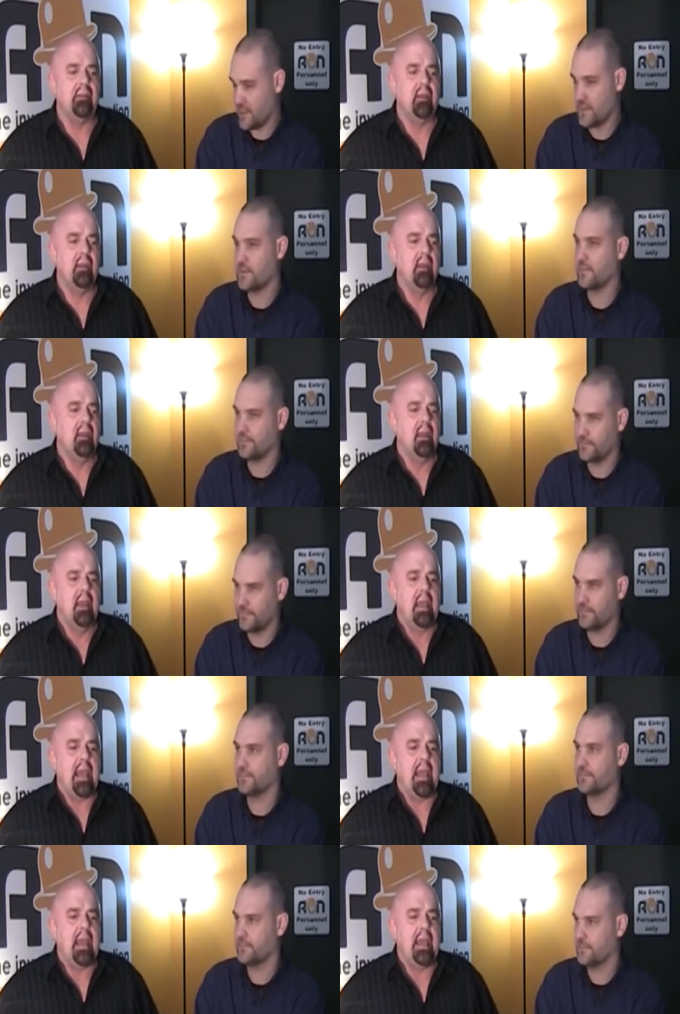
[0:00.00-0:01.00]
Speaker 1: Yes.
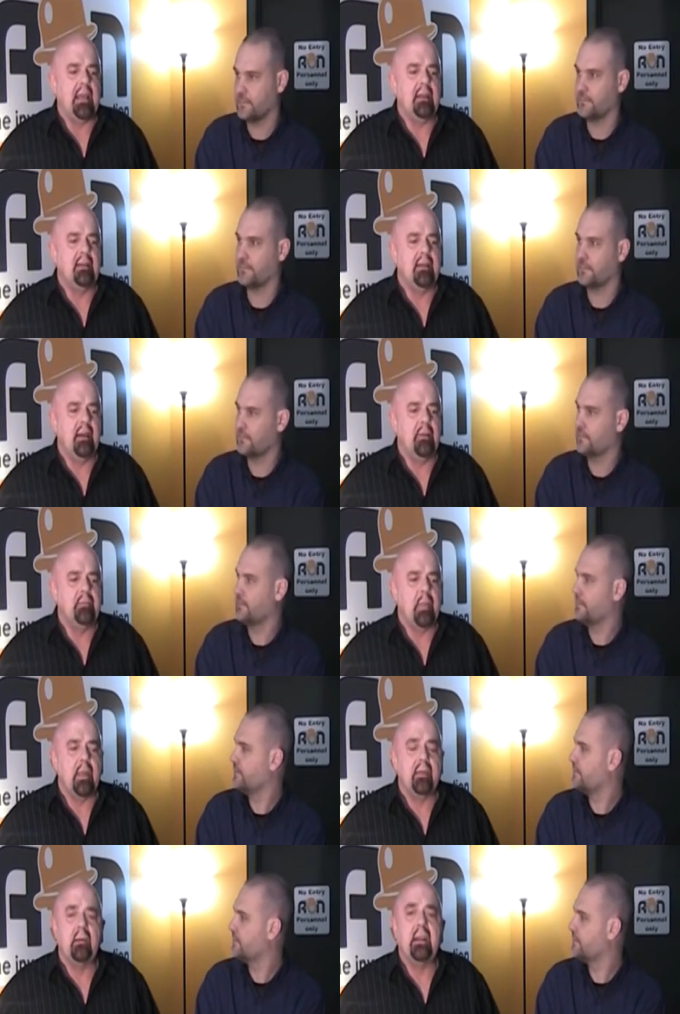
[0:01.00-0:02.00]
And um,
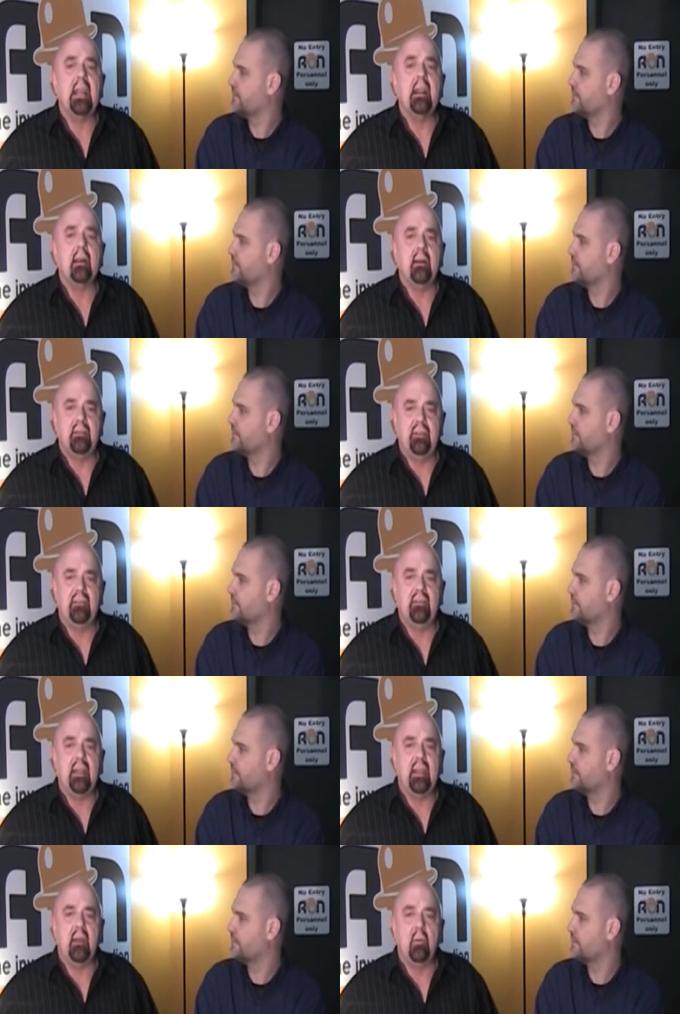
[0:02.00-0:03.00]
they're eager to
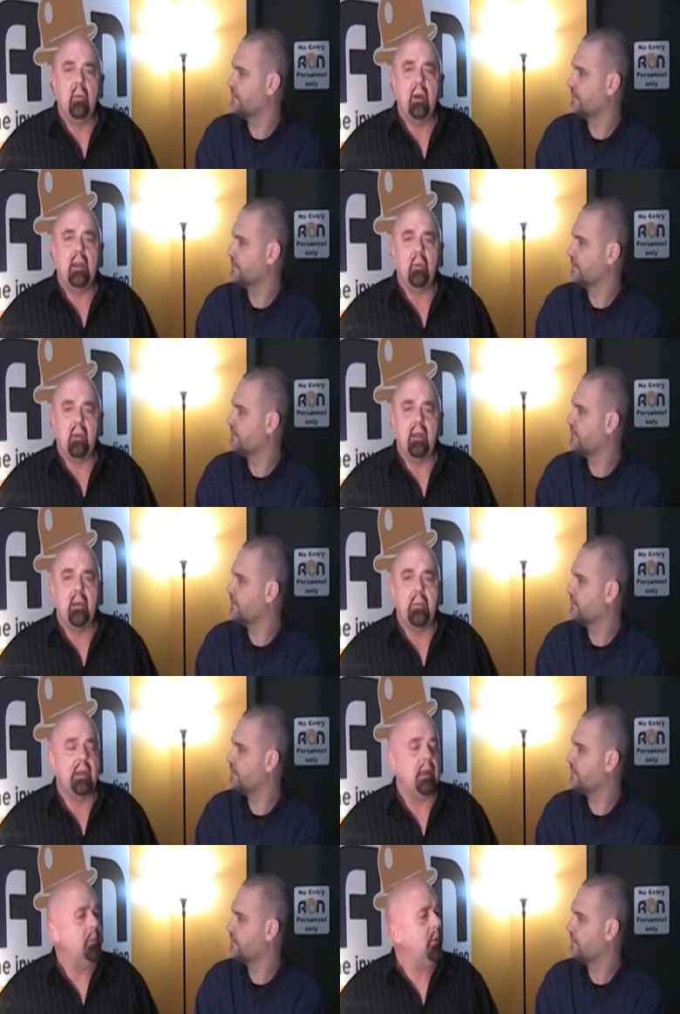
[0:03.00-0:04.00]
see what we're
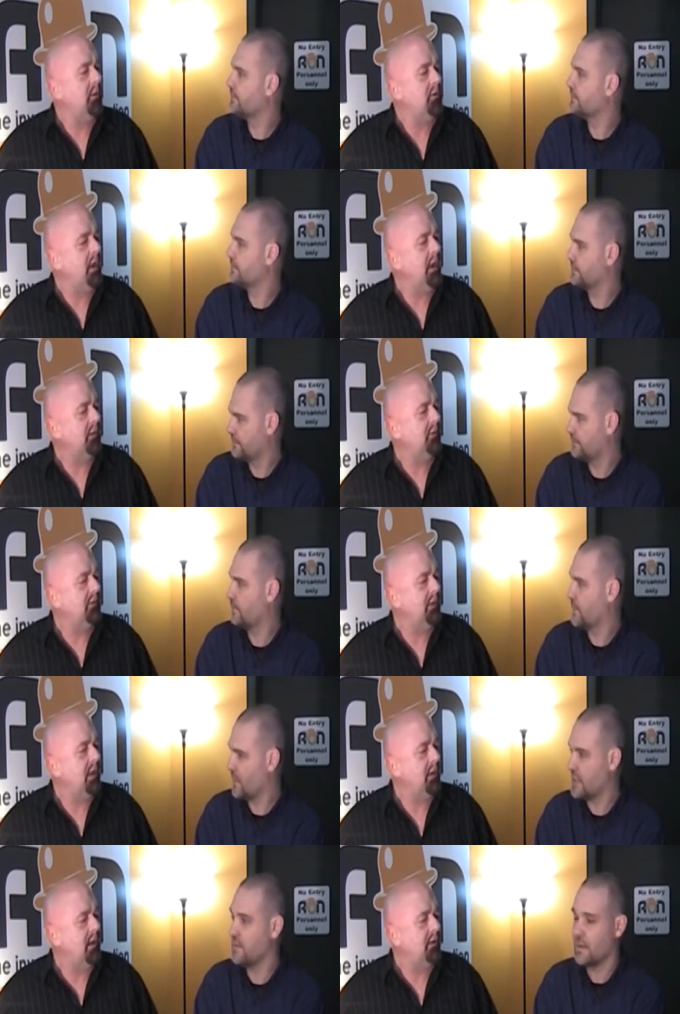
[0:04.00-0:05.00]
coming up with next. Is
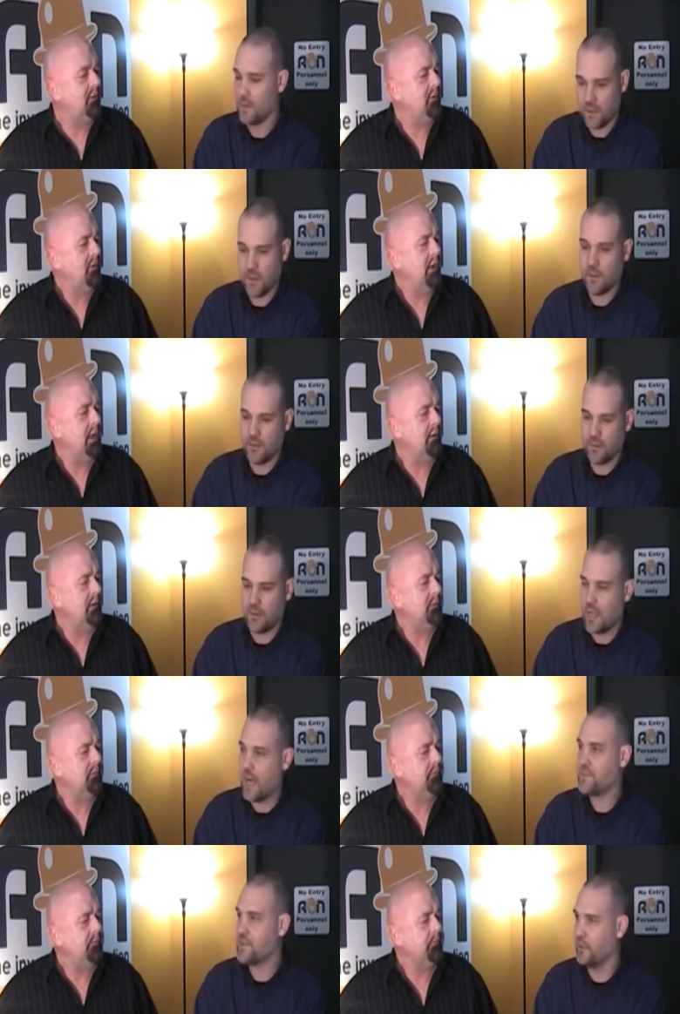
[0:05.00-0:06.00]
that uh, not true, Andrew?
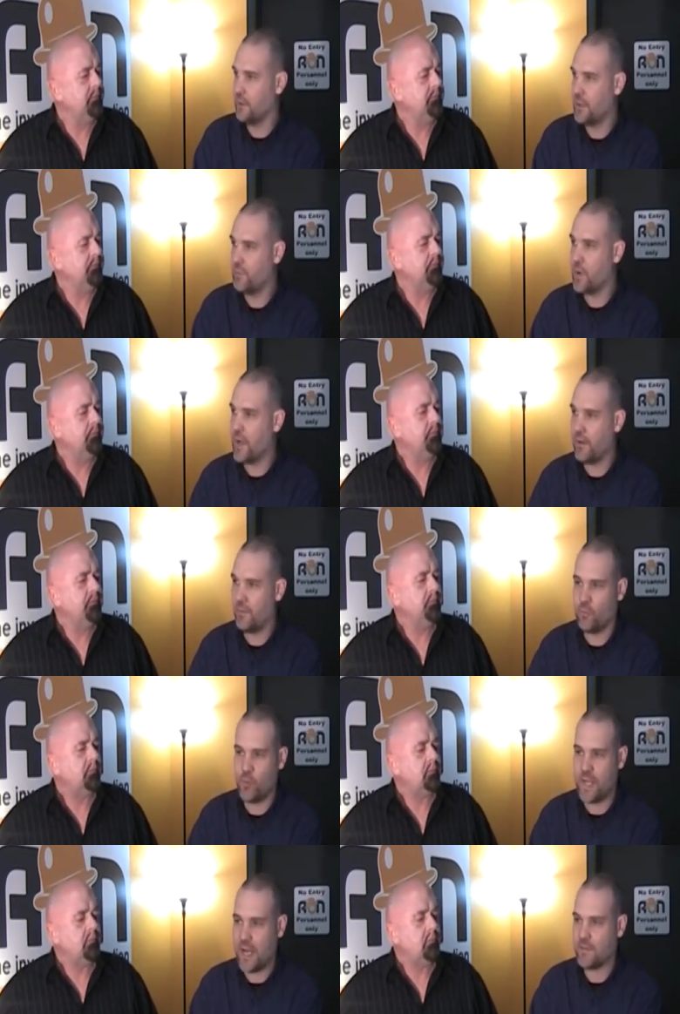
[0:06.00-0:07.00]
Speaker 2: Absolutely. Uh,
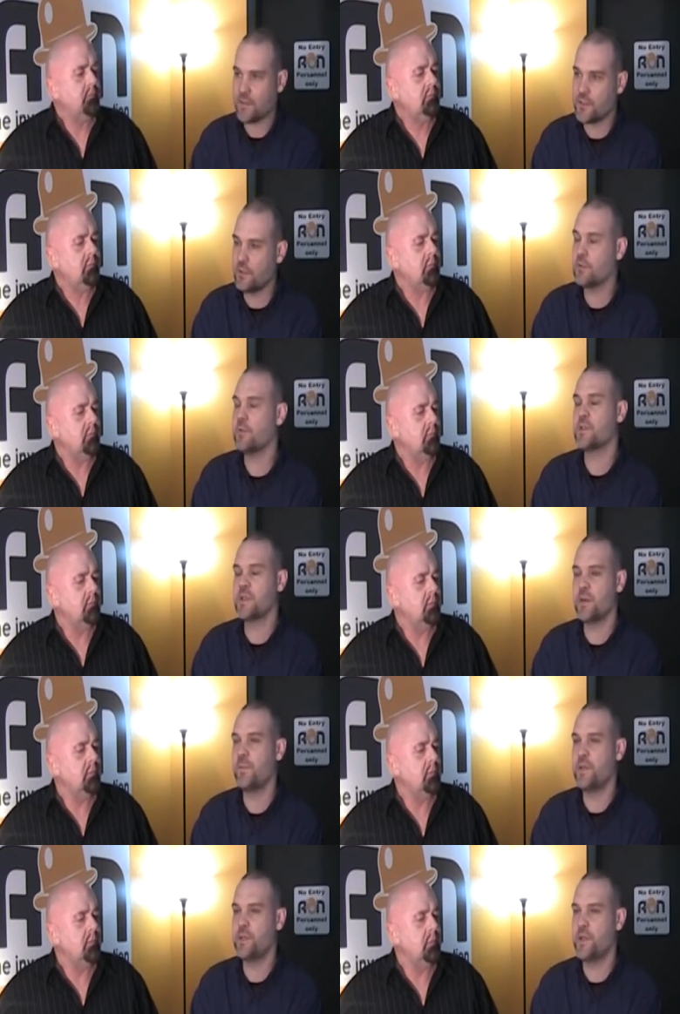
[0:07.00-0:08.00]
we haven't talked to a
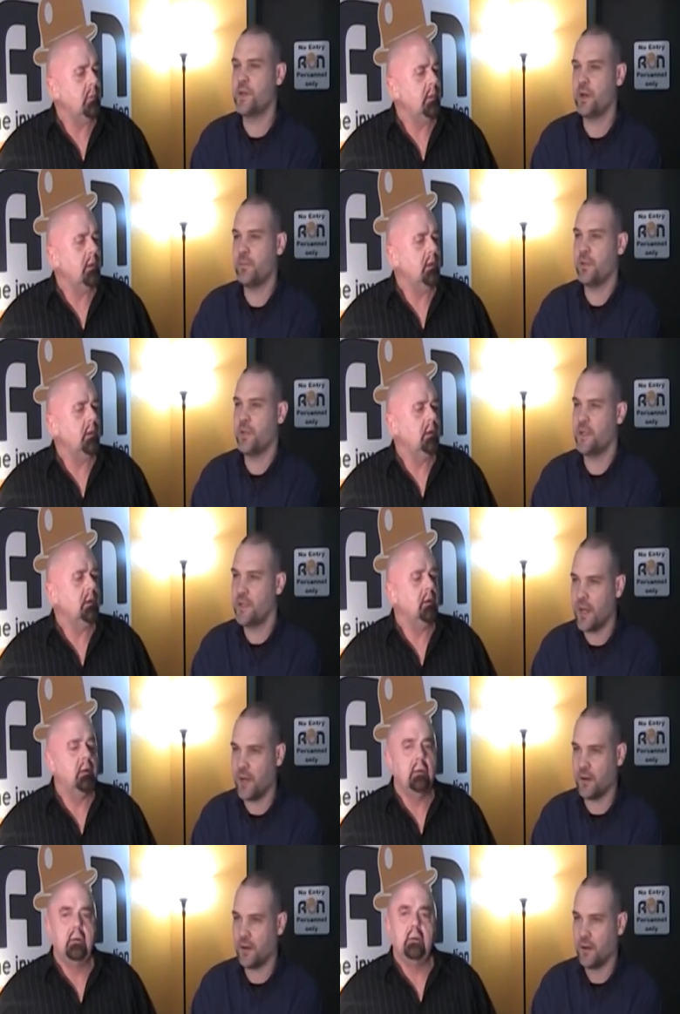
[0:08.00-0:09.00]
CPG company
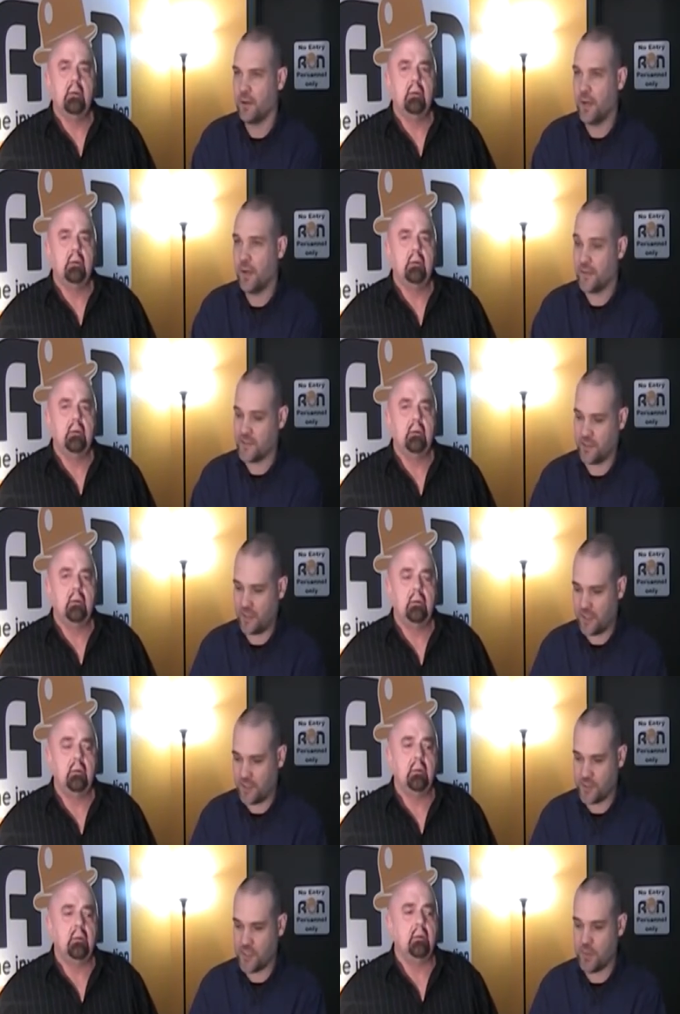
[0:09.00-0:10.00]
yet, and that's a, a
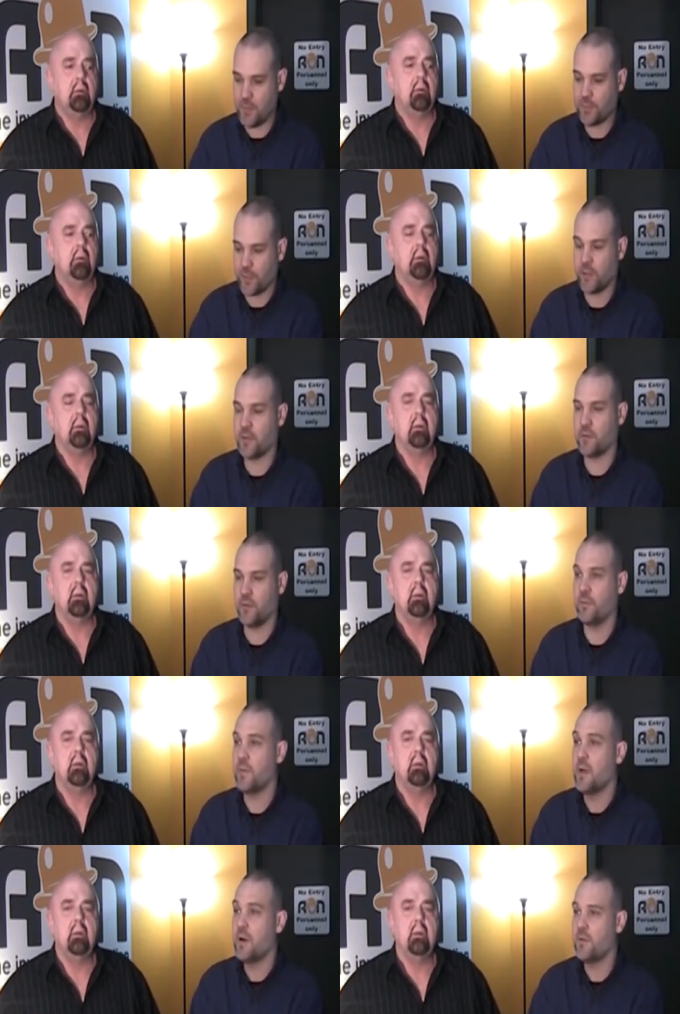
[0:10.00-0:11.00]
consumer product
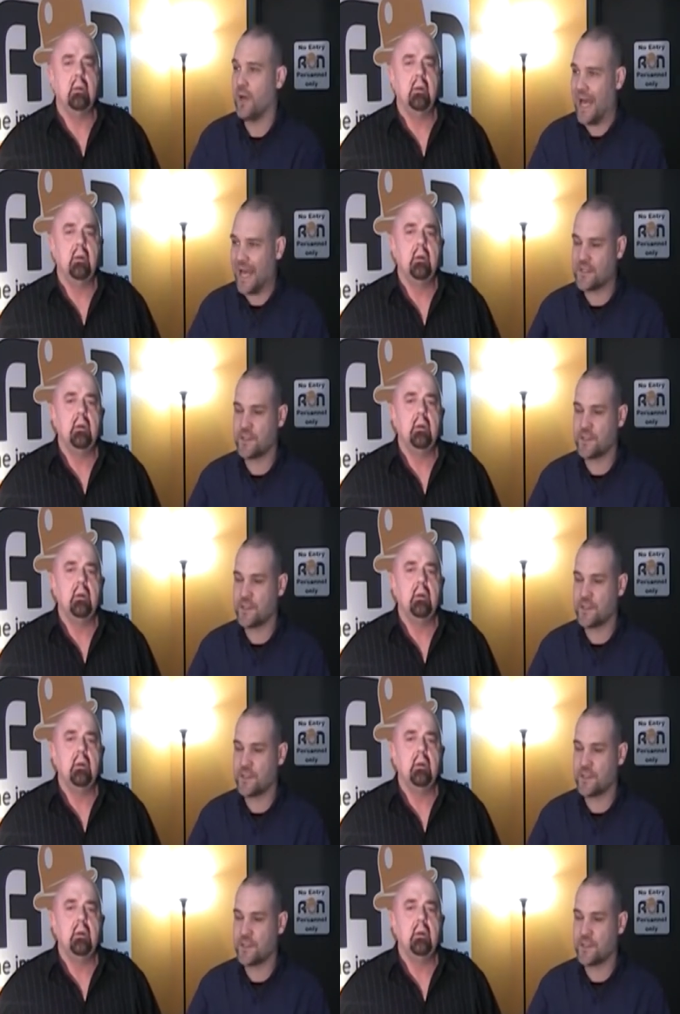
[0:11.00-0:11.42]
group that has